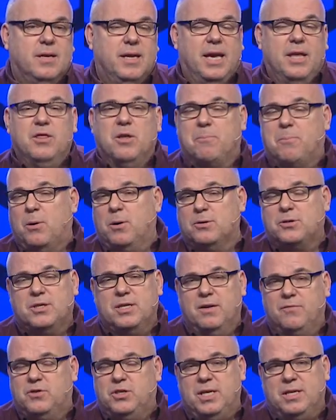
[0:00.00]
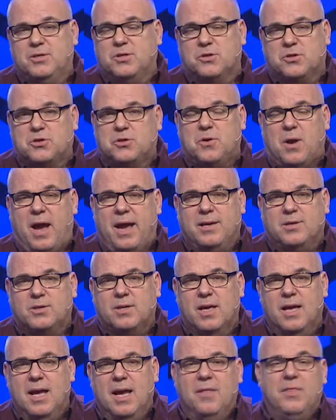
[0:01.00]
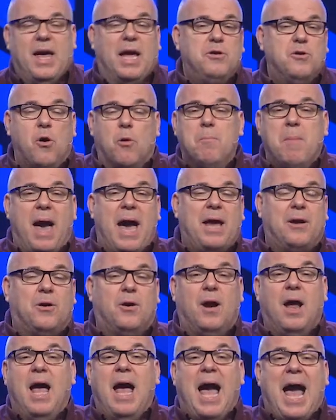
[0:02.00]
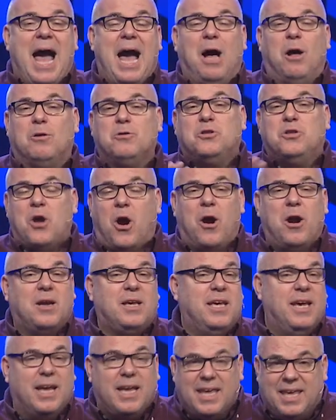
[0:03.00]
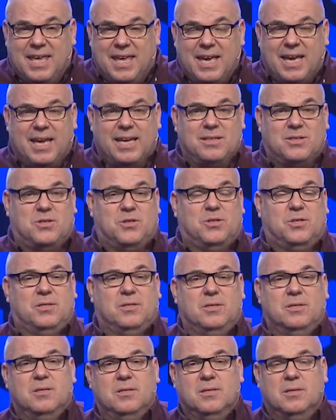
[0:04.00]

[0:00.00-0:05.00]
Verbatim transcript: in the person of Jesus Christ. That no matter how dark it gets,